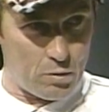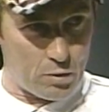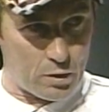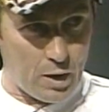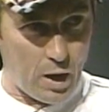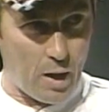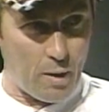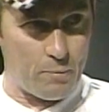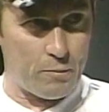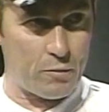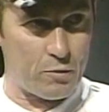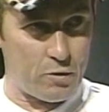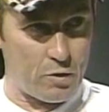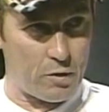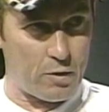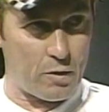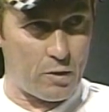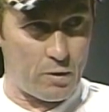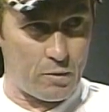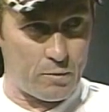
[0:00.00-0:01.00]
come to
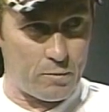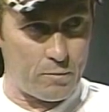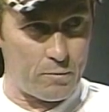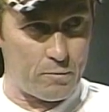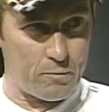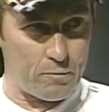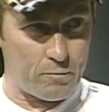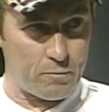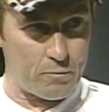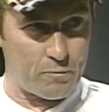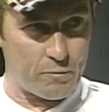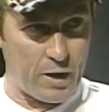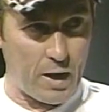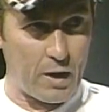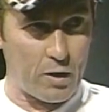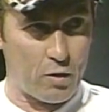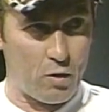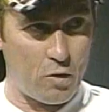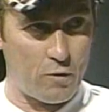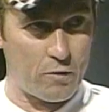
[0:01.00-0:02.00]
the
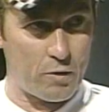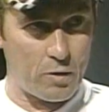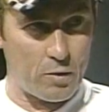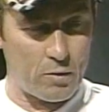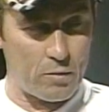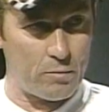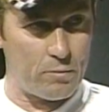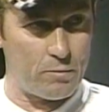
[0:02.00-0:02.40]
Metro